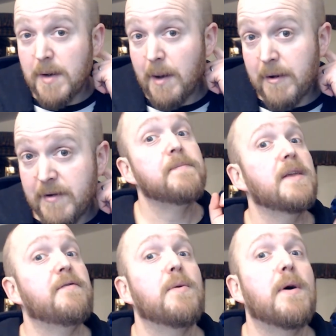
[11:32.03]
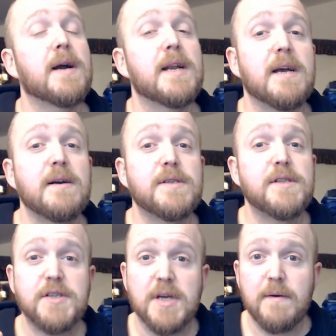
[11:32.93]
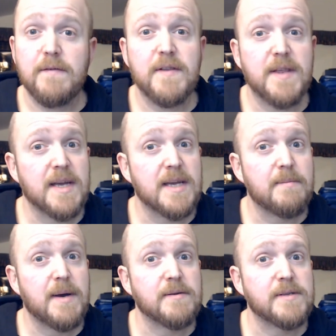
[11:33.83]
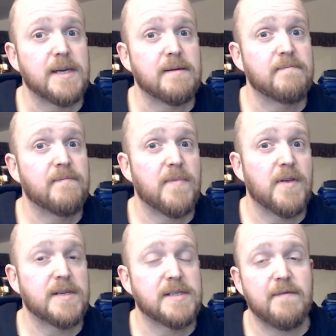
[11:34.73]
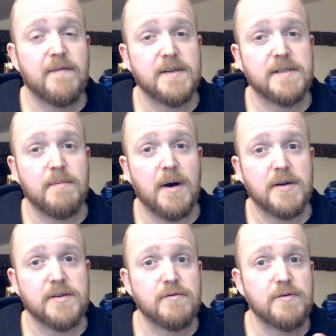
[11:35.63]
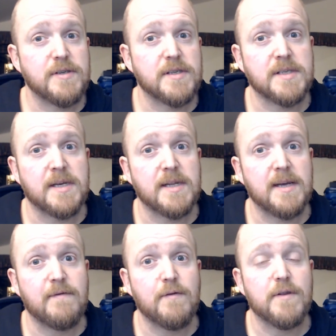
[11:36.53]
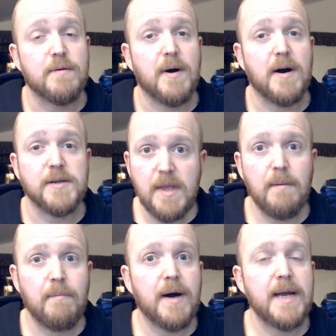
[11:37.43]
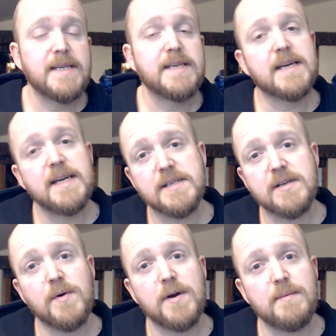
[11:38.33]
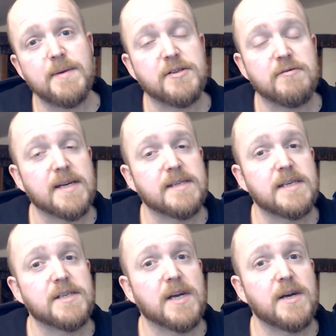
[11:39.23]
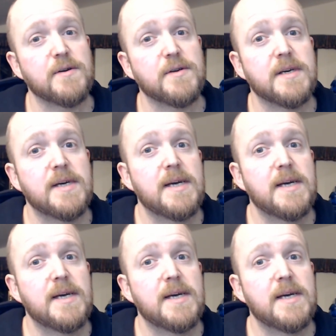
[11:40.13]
However, if you are going to go to the show, if you're thinking about it, Thursday 1st of March through to Sunday 4th of March, buy your tickets, quote the MrXStitch code,